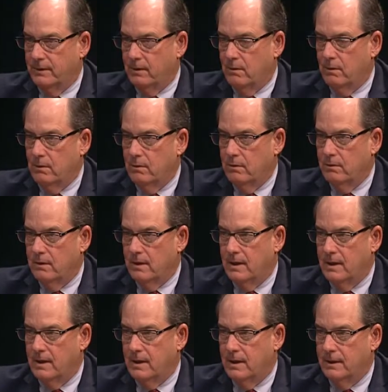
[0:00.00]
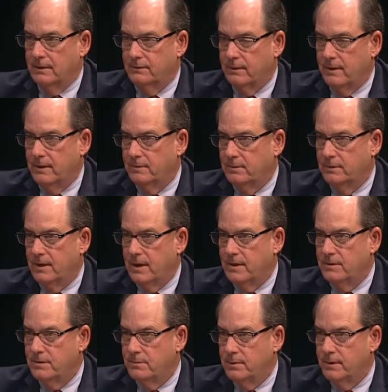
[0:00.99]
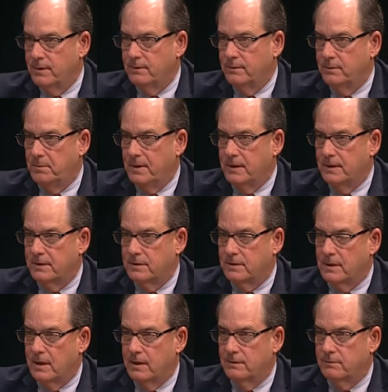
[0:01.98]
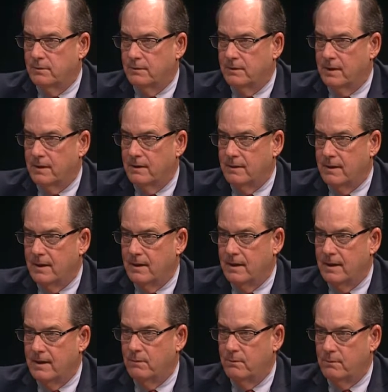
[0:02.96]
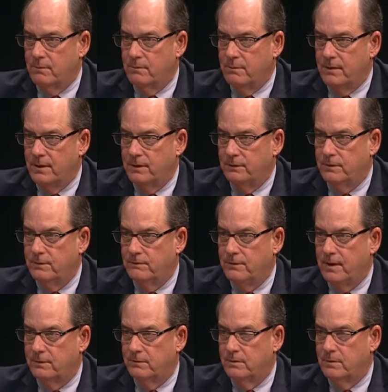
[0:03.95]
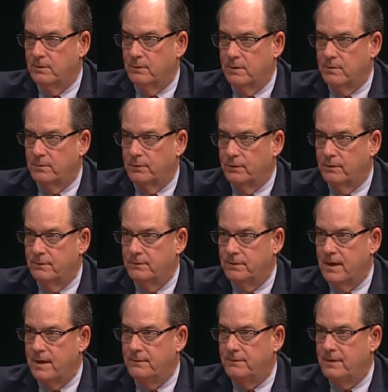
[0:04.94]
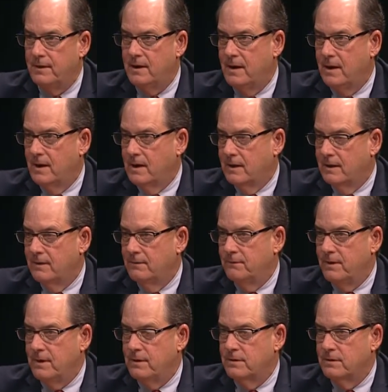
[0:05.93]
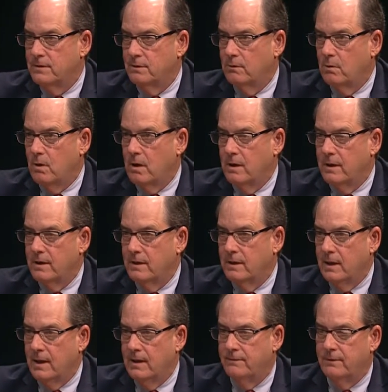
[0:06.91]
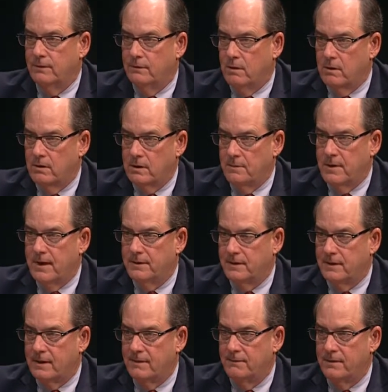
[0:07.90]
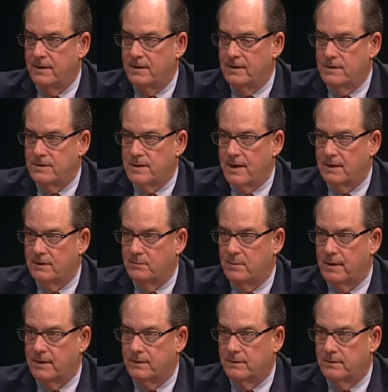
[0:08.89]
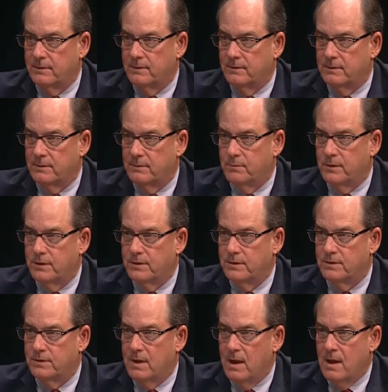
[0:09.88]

whole transportation bill was being discussed, was that this investment would improve safety, convenience, and quality of life. I talked about the convenience aspect with bridges.